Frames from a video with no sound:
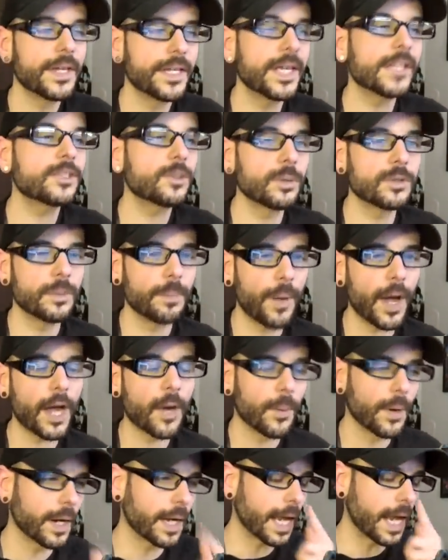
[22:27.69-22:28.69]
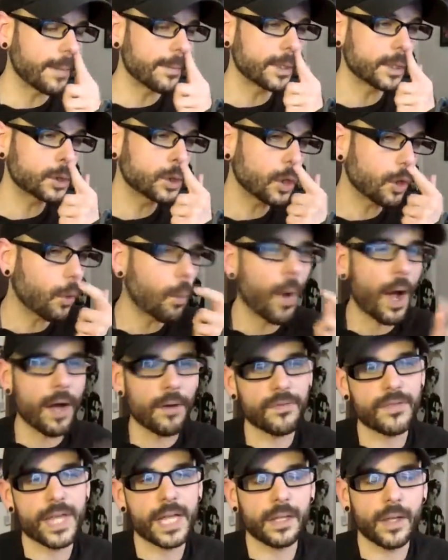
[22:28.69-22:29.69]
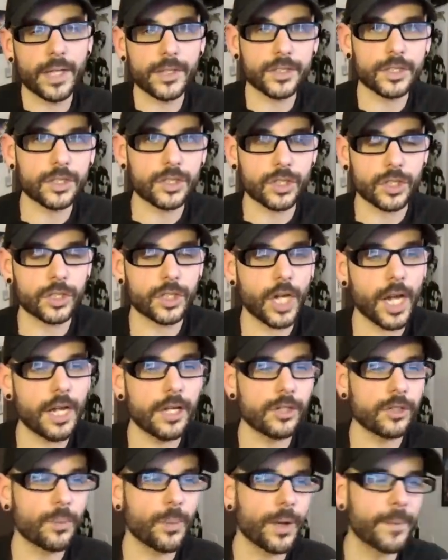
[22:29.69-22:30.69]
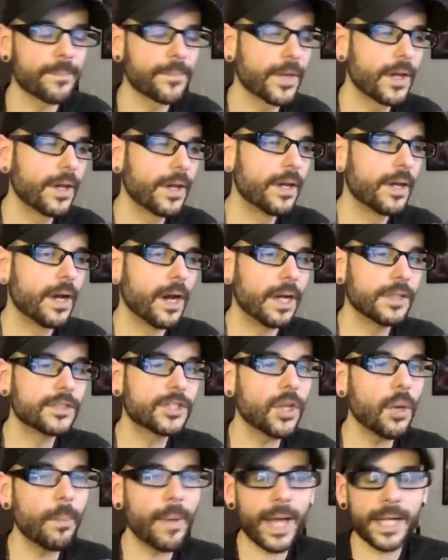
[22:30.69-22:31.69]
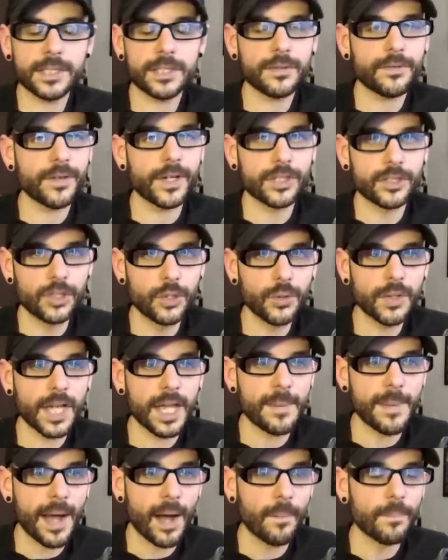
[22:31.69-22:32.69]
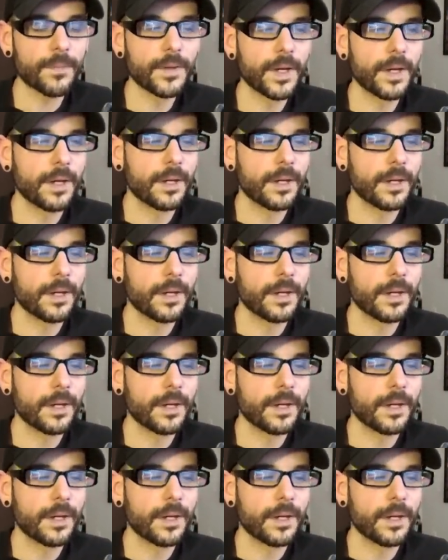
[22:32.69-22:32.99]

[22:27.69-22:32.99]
Yes, it was a Bioware game and it took a while for that license to change, but until Mass Effect 2 came out,